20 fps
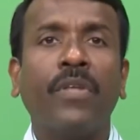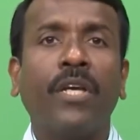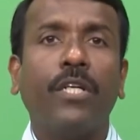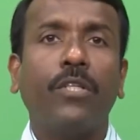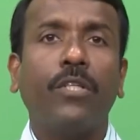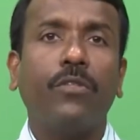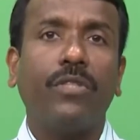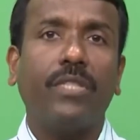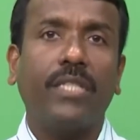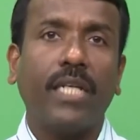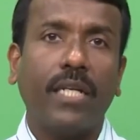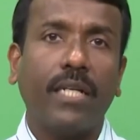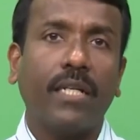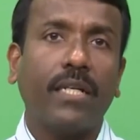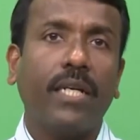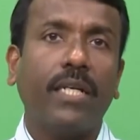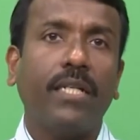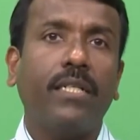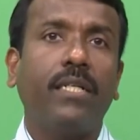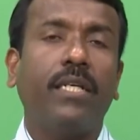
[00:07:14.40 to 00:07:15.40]
to
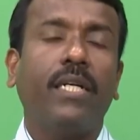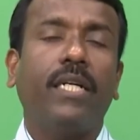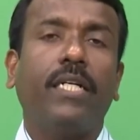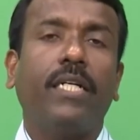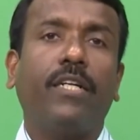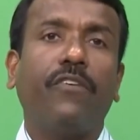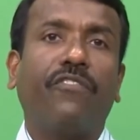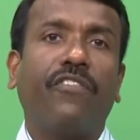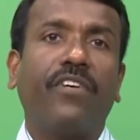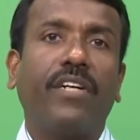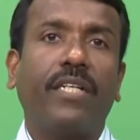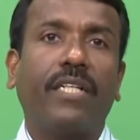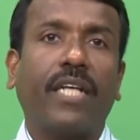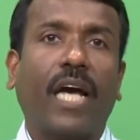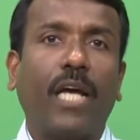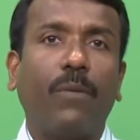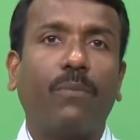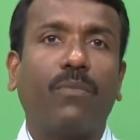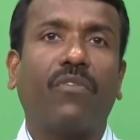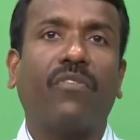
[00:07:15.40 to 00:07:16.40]
generate different
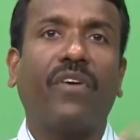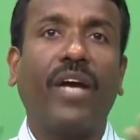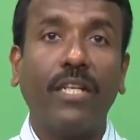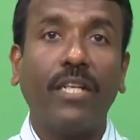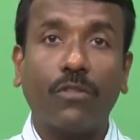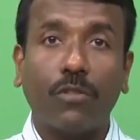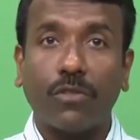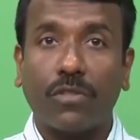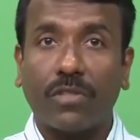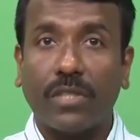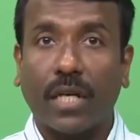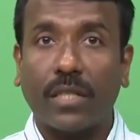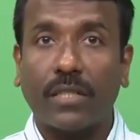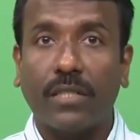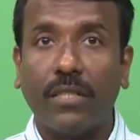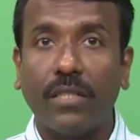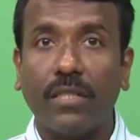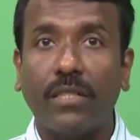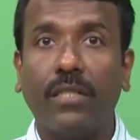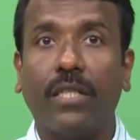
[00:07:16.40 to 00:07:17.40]
type of
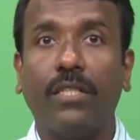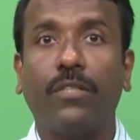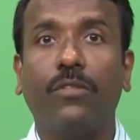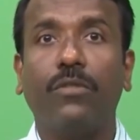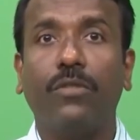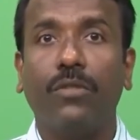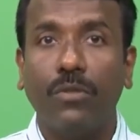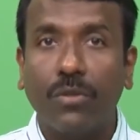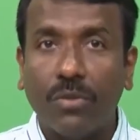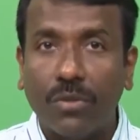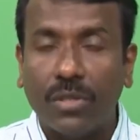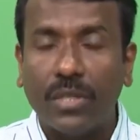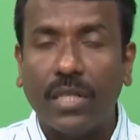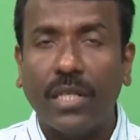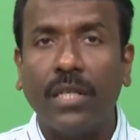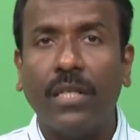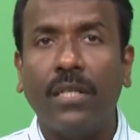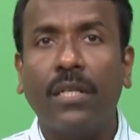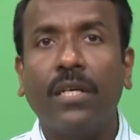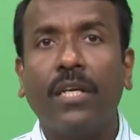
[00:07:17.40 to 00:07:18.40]
heterostructures that you use
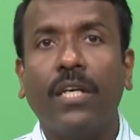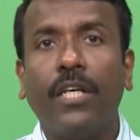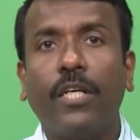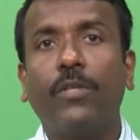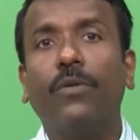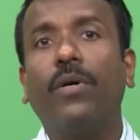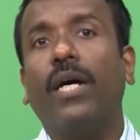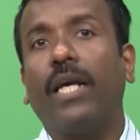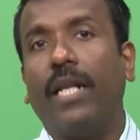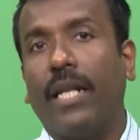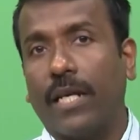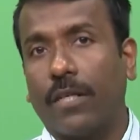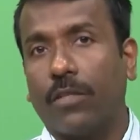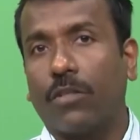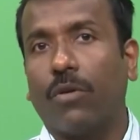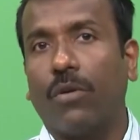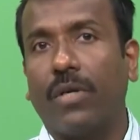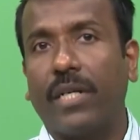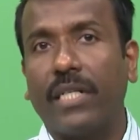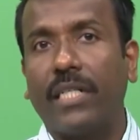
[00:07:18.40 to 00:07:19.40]
in your
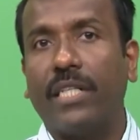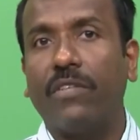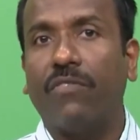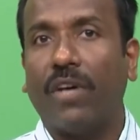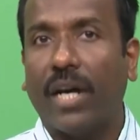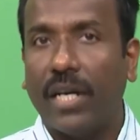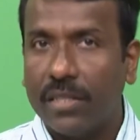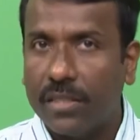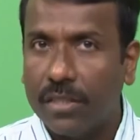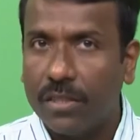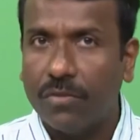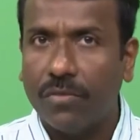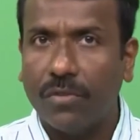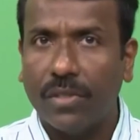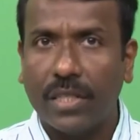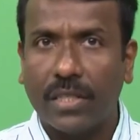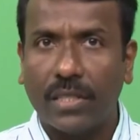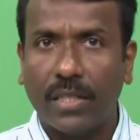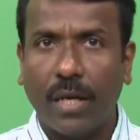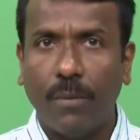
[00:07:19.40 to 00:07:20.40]
electronic devices for
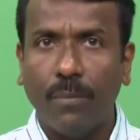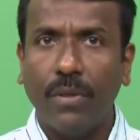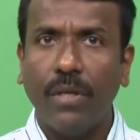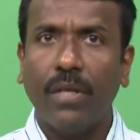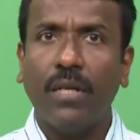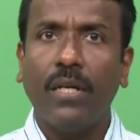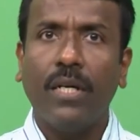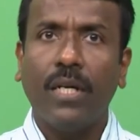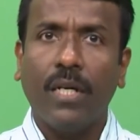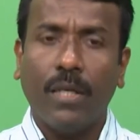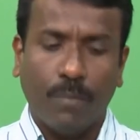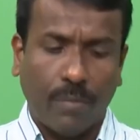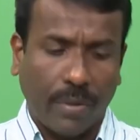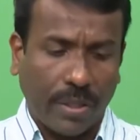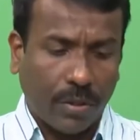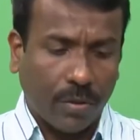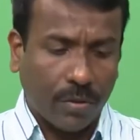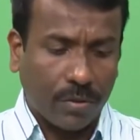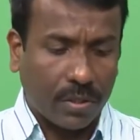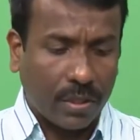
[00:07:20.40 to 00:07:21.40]
example,
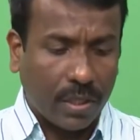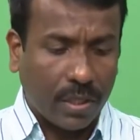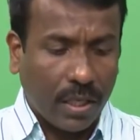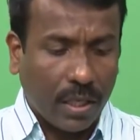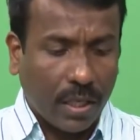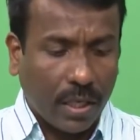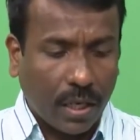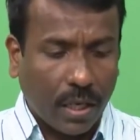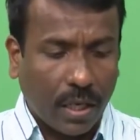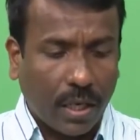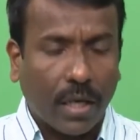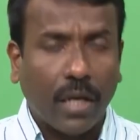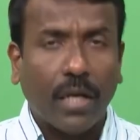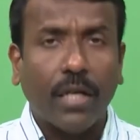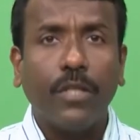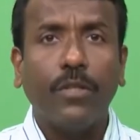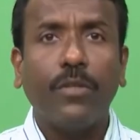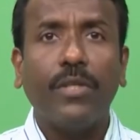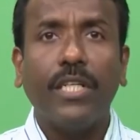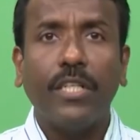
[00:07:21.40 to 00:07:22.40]
because uh,
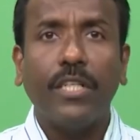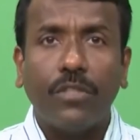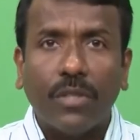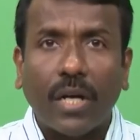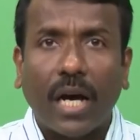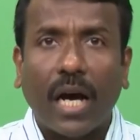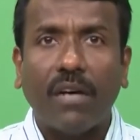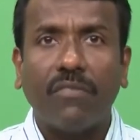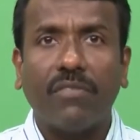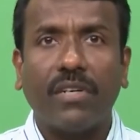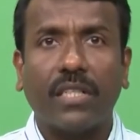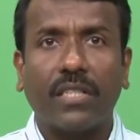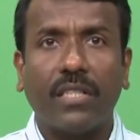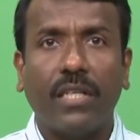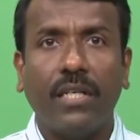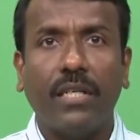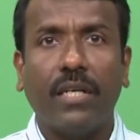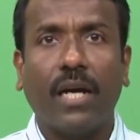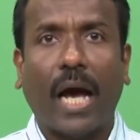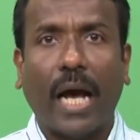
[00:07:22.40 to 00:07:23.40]
you need to have
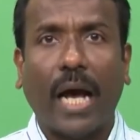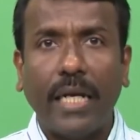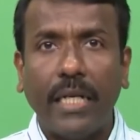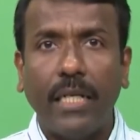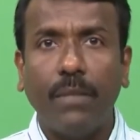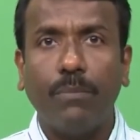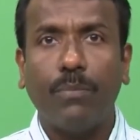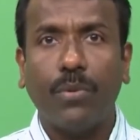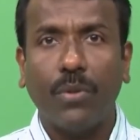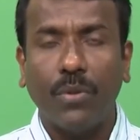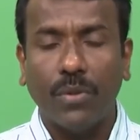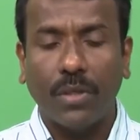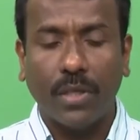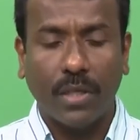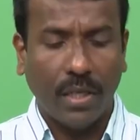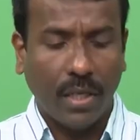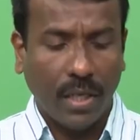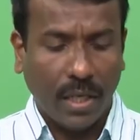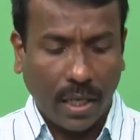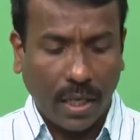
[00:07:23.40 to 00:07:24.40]
actually highly pure
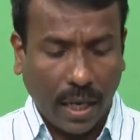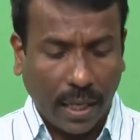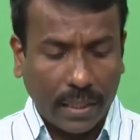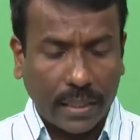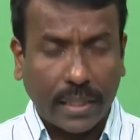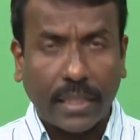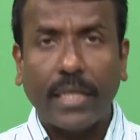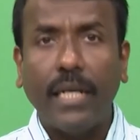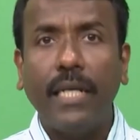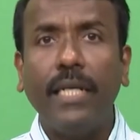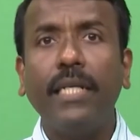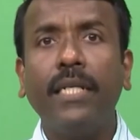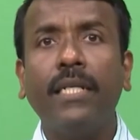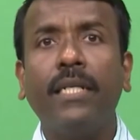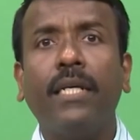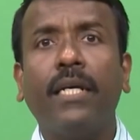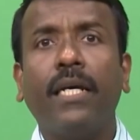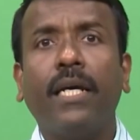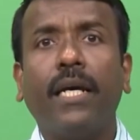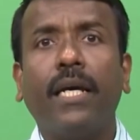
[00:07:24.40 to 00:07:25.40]
and clean
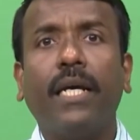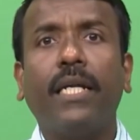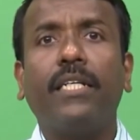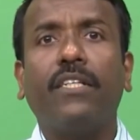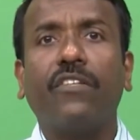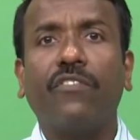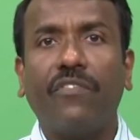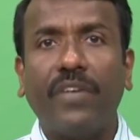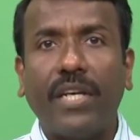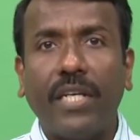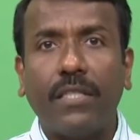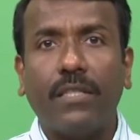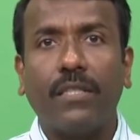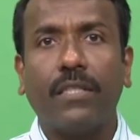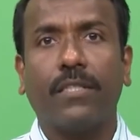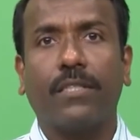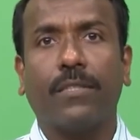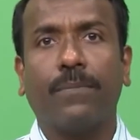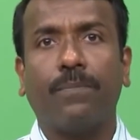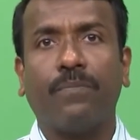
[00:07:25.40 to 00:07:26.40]

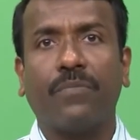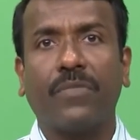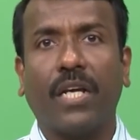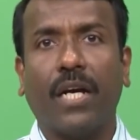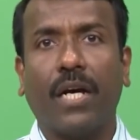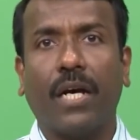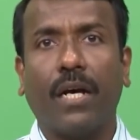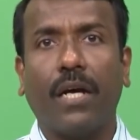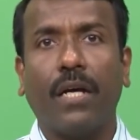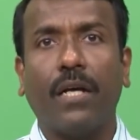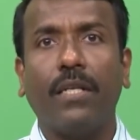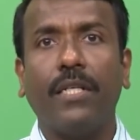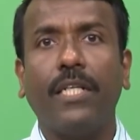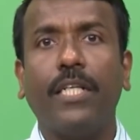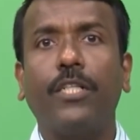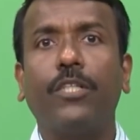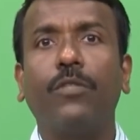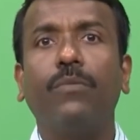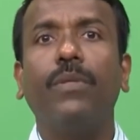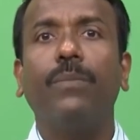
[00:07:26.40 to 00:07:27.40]
interfaces uh,
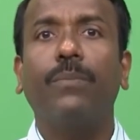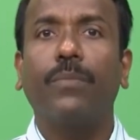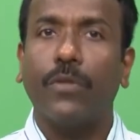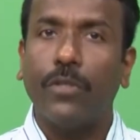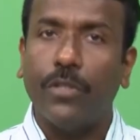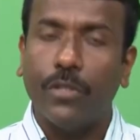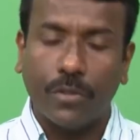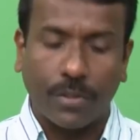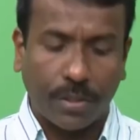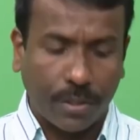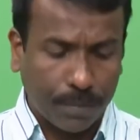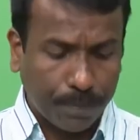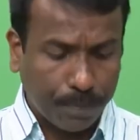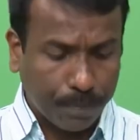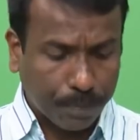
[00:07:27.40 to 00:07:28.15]
need to be produced.